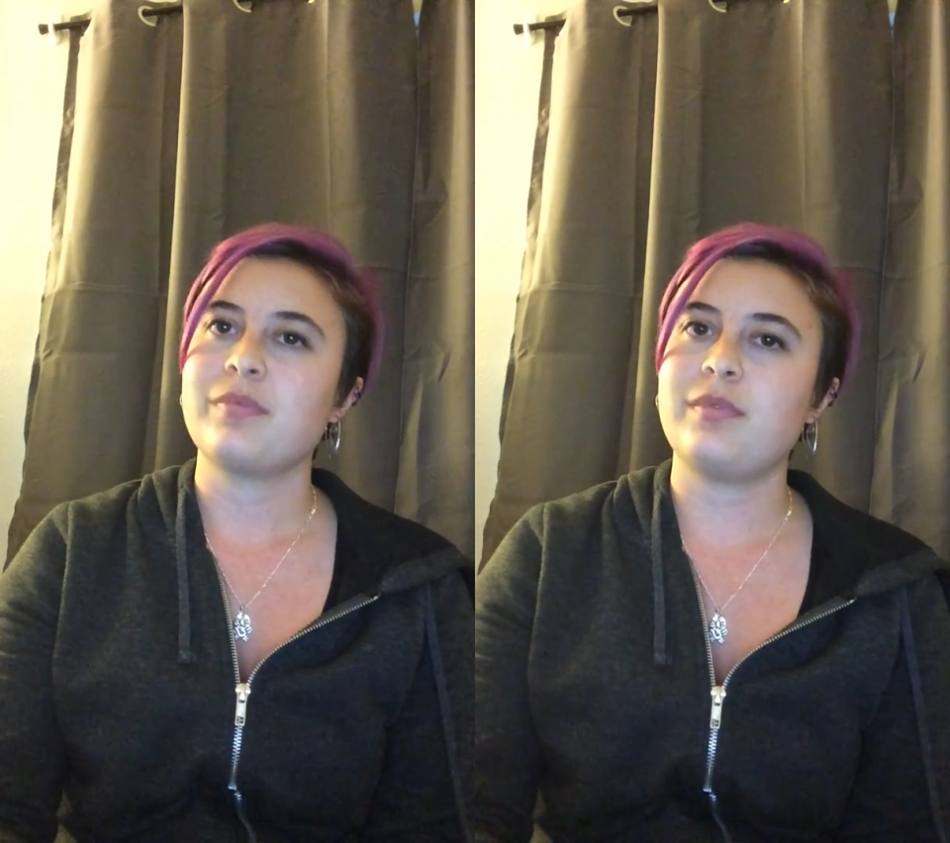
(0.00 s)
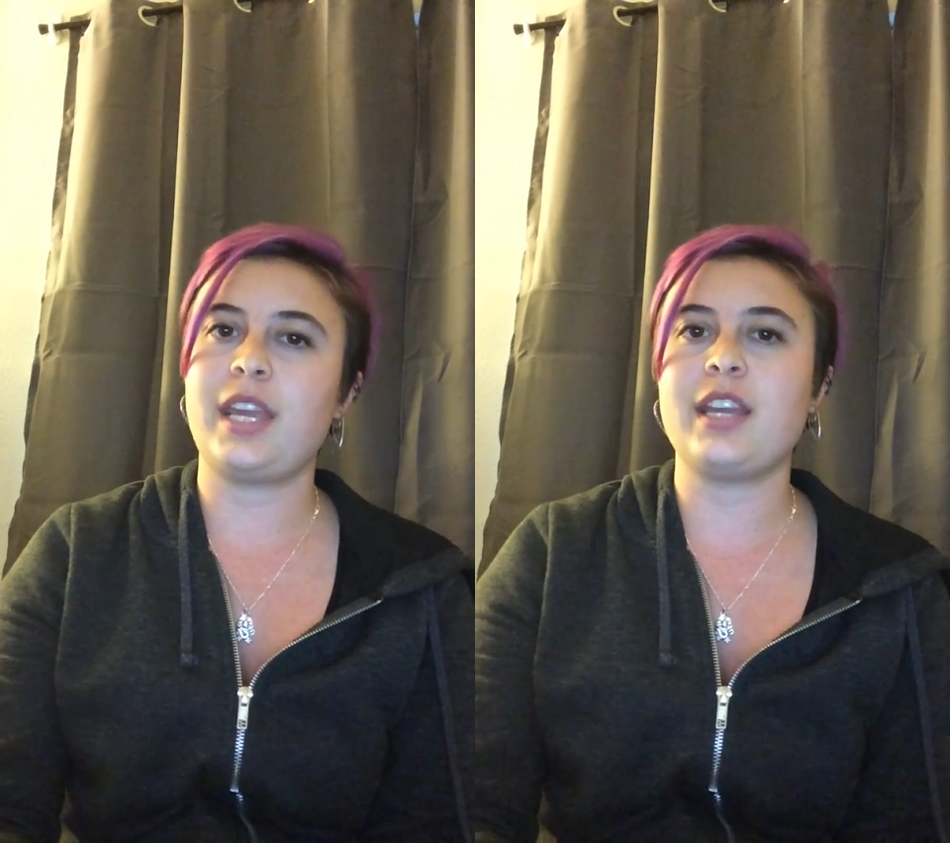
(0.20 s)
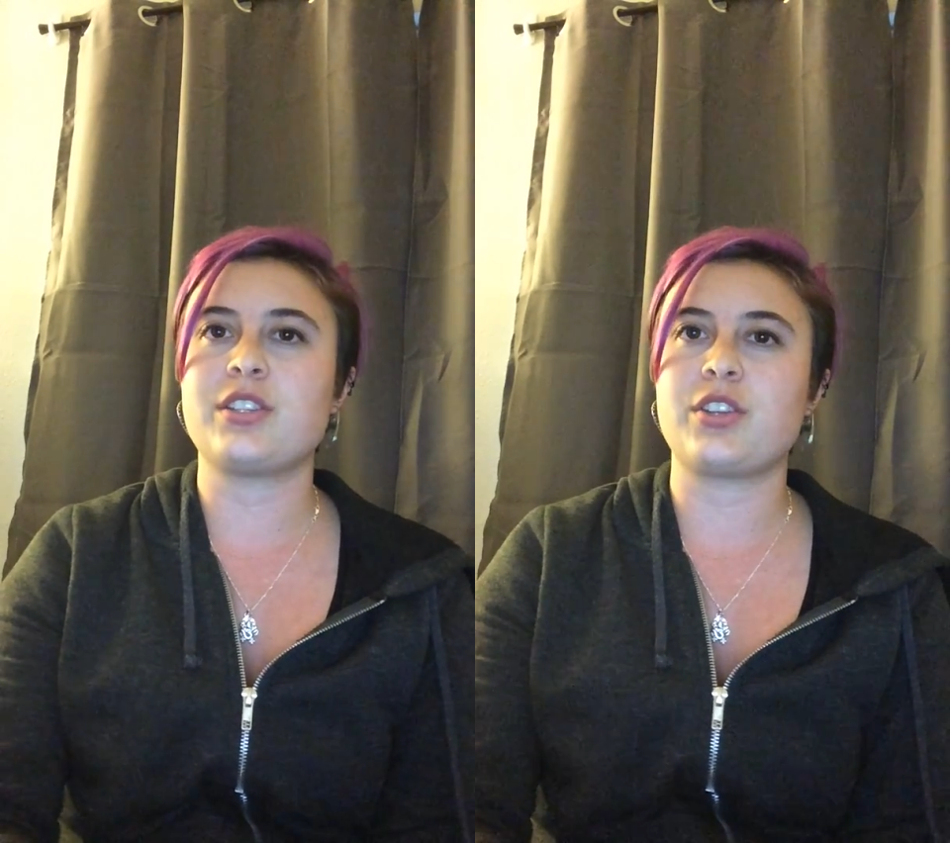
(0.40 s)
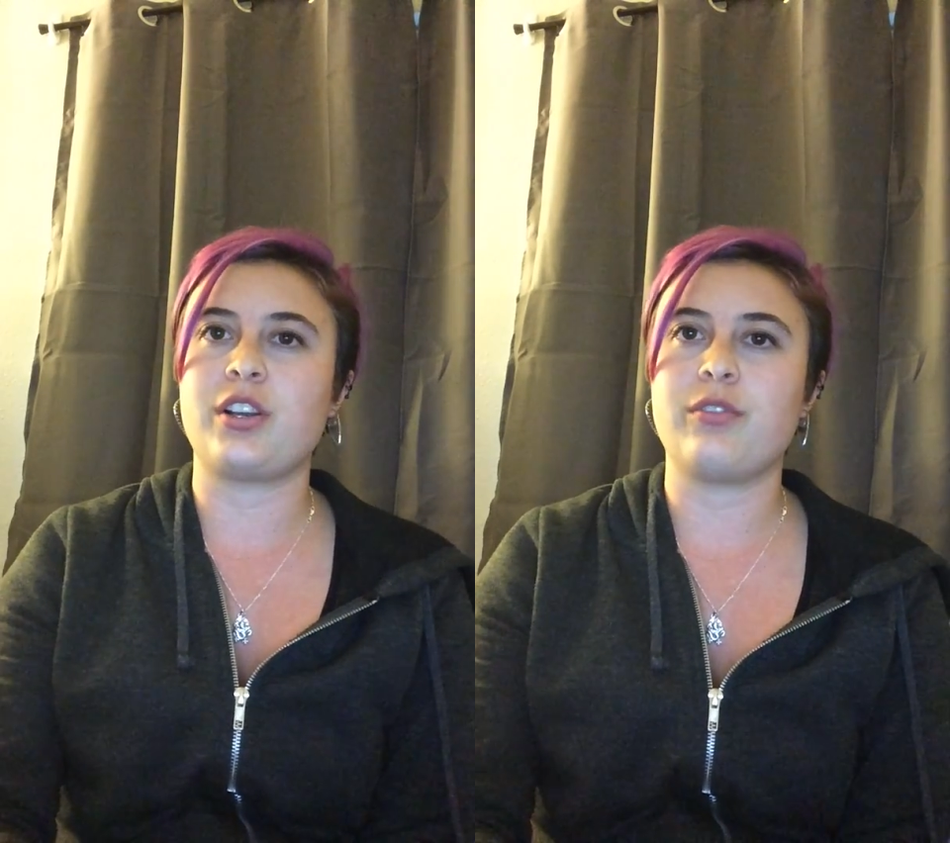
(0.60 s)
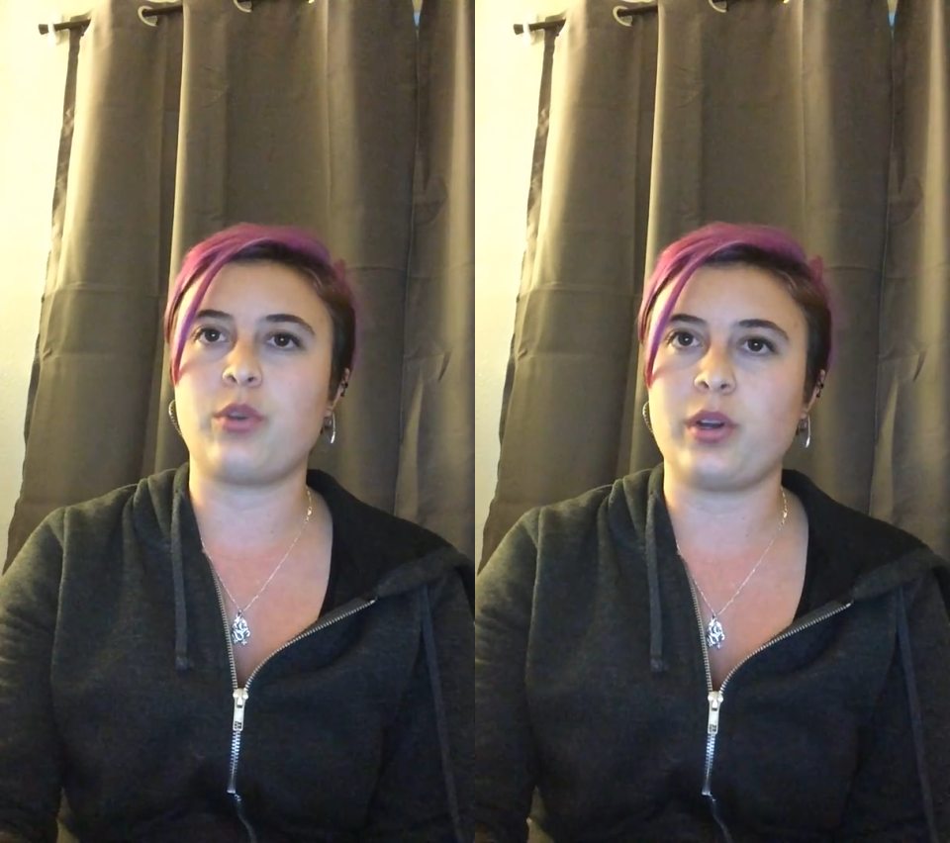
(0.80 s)
The answer,
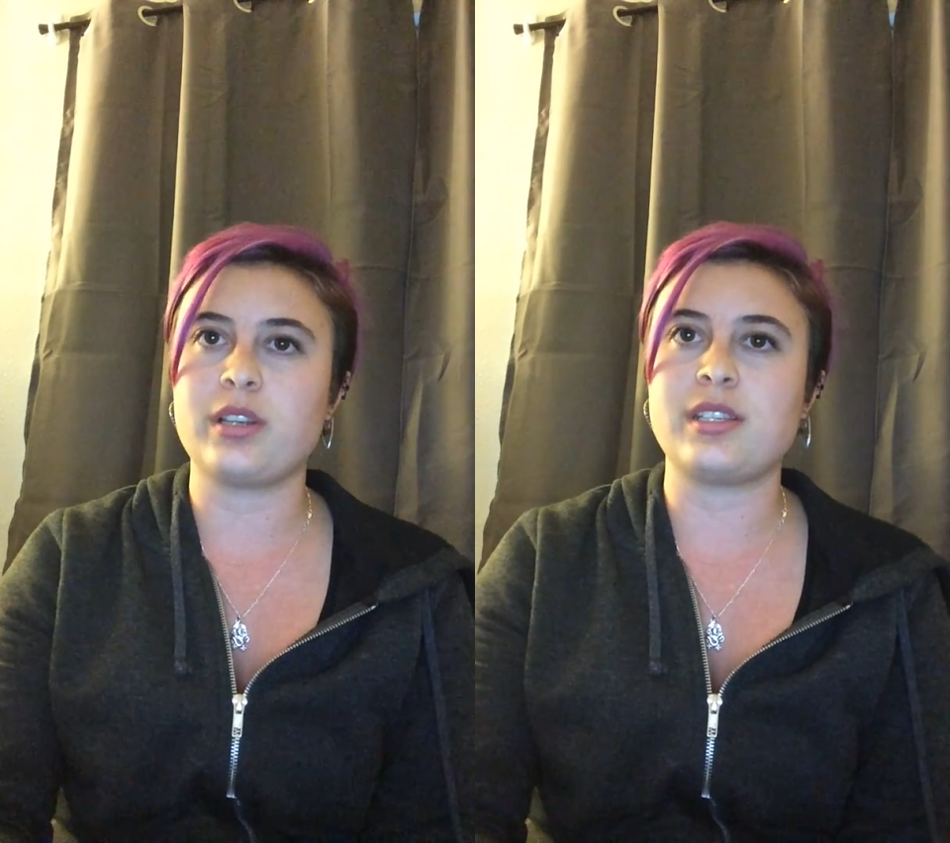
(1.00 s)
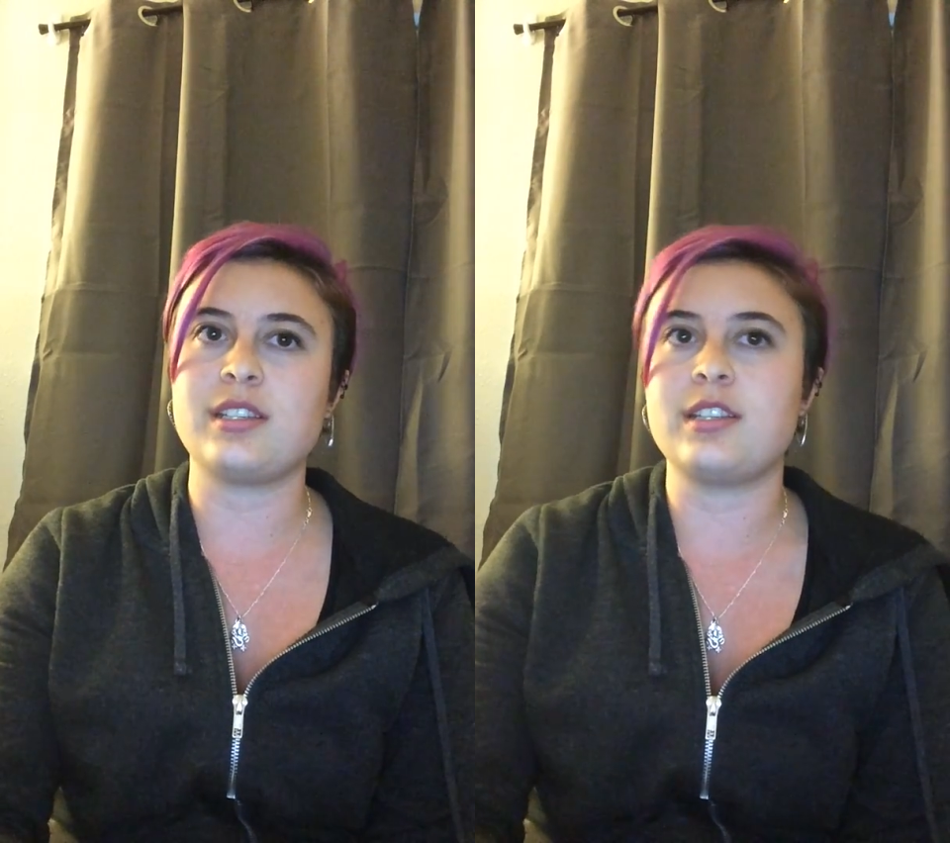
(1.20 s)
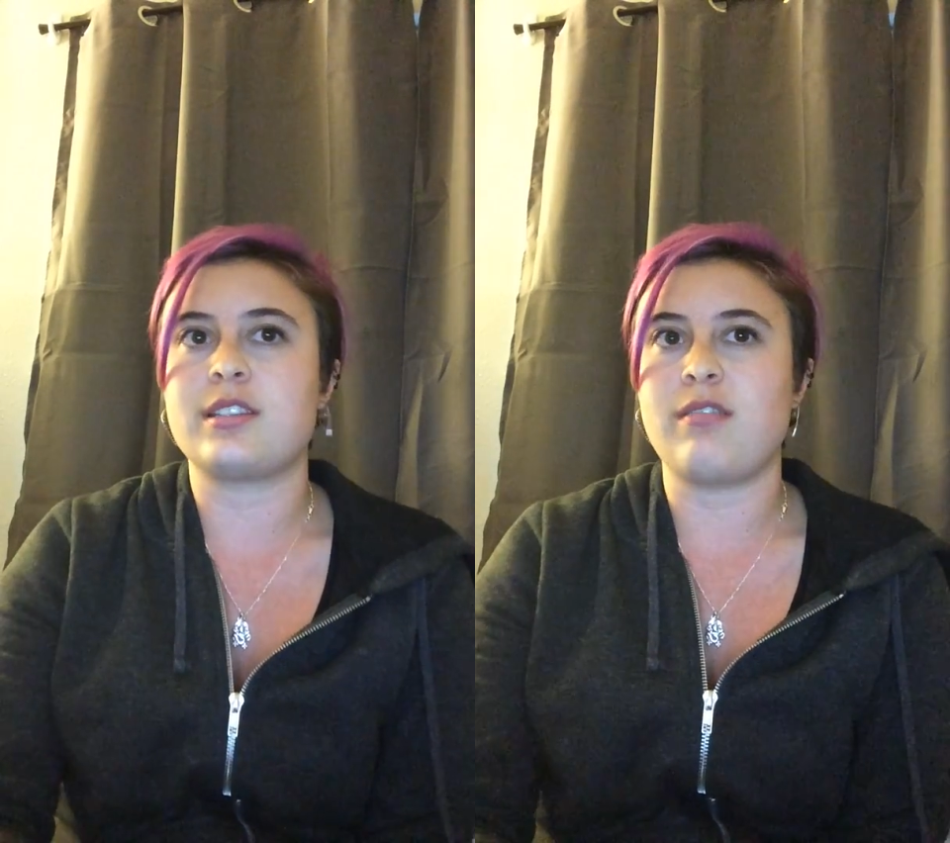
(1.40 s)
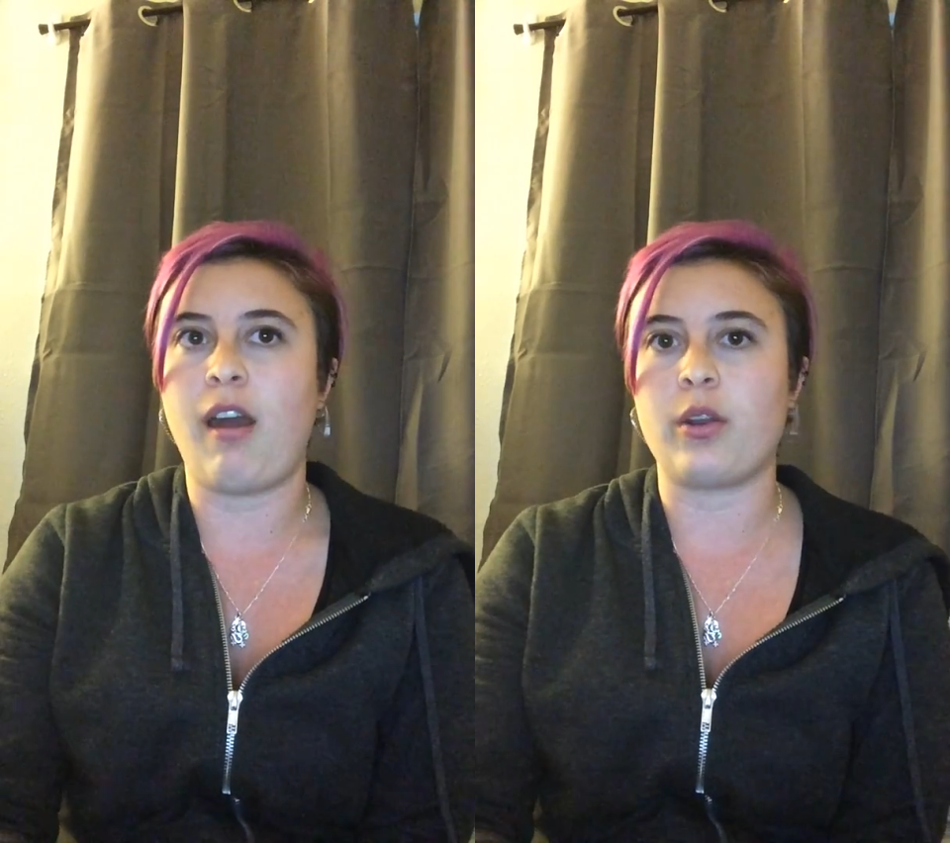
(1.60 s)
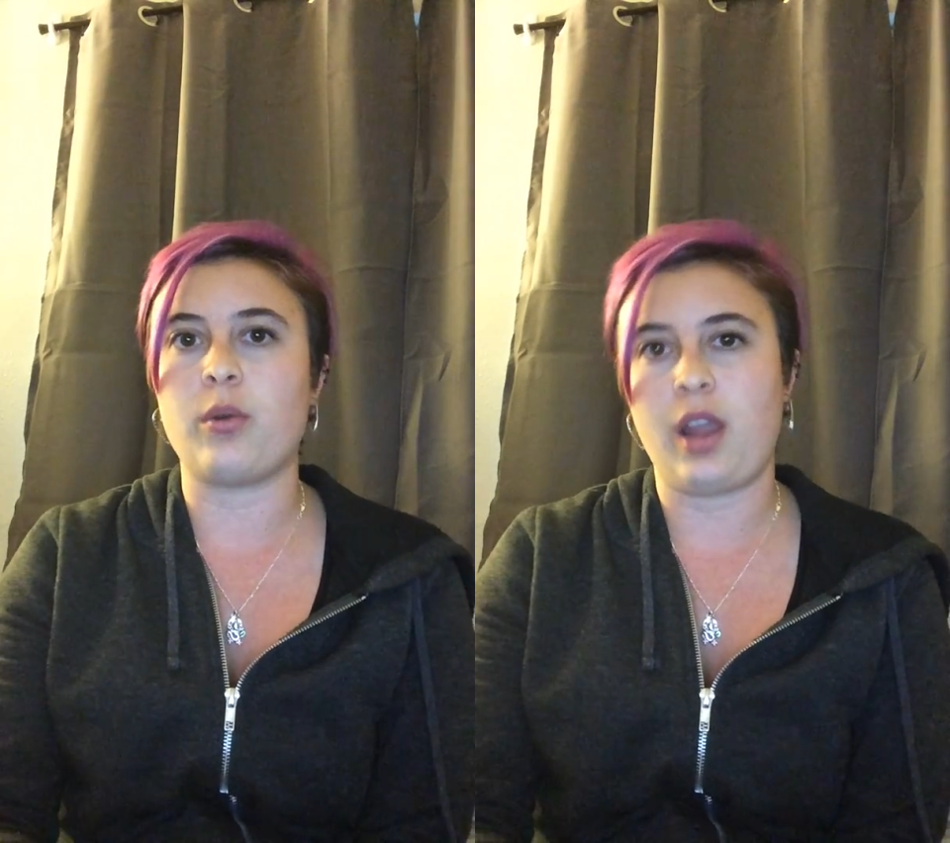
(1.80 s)
of course, is it's
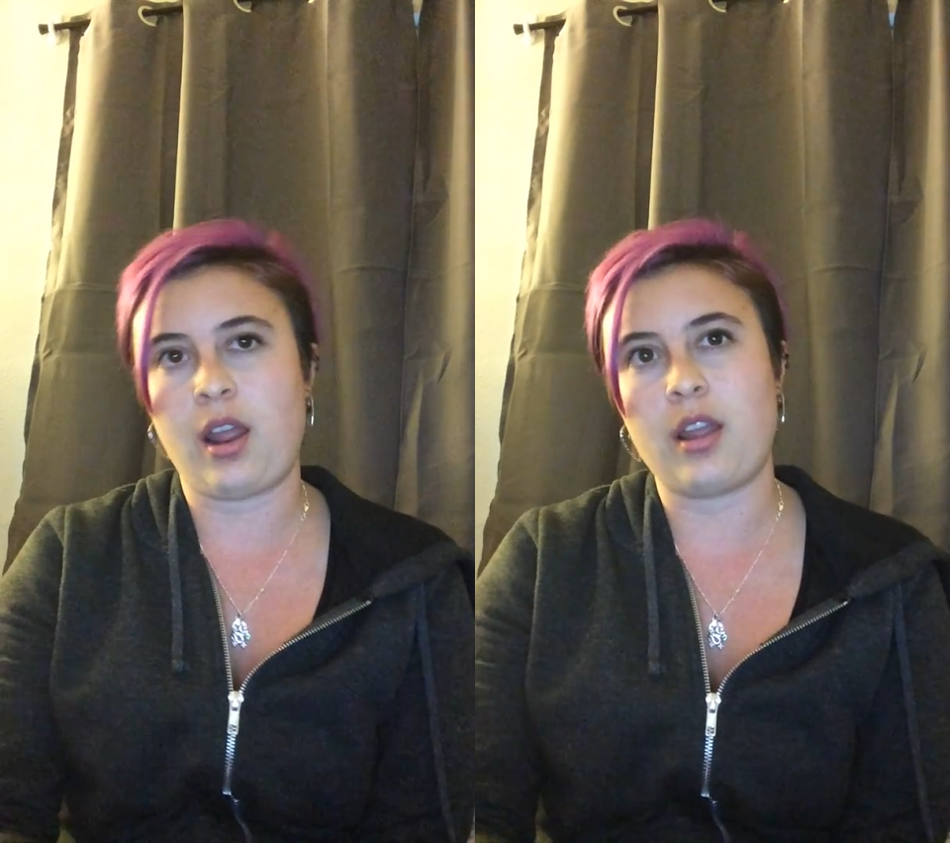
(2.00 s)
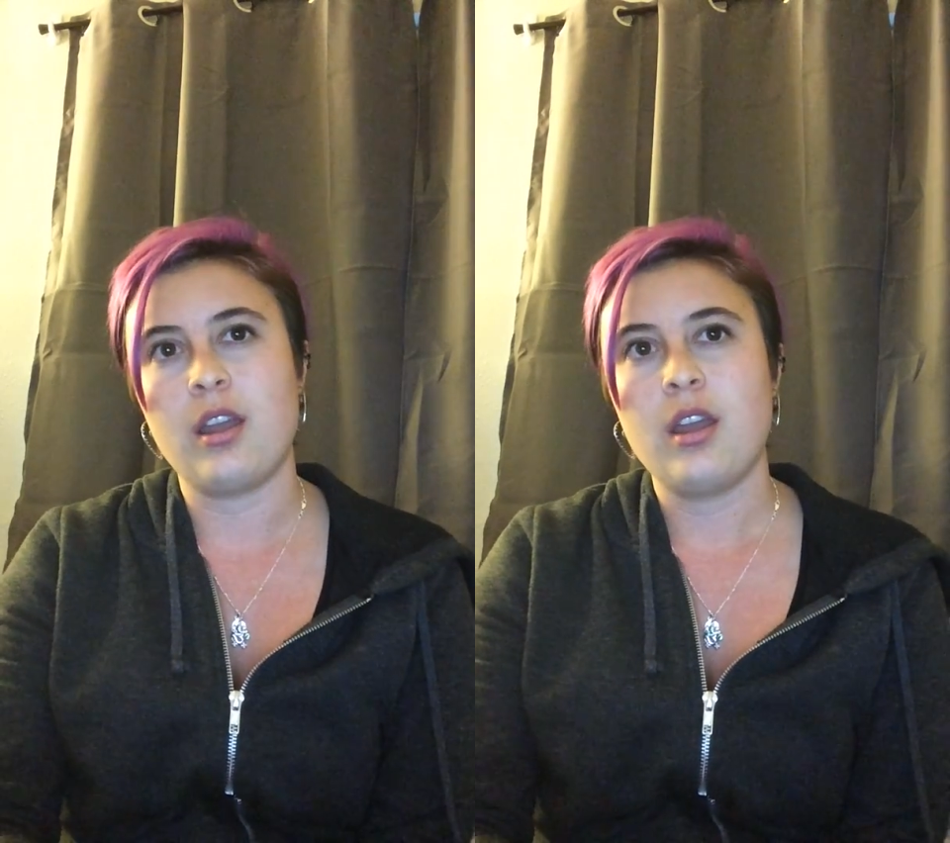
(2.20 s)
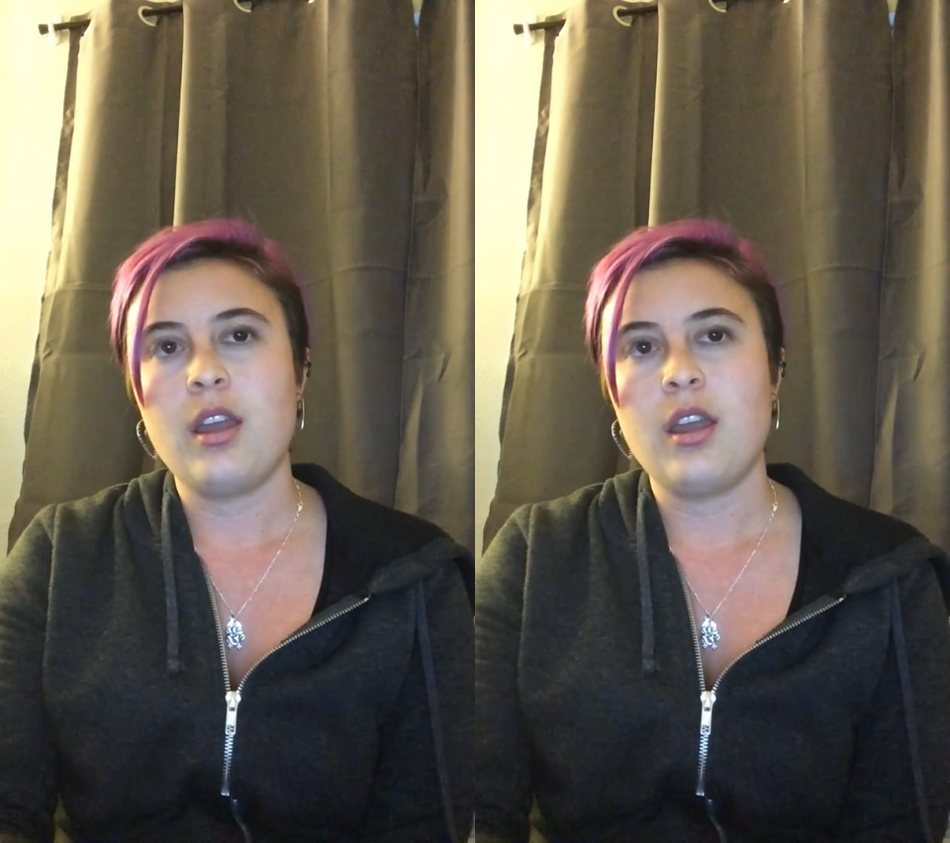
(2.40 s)
not okay,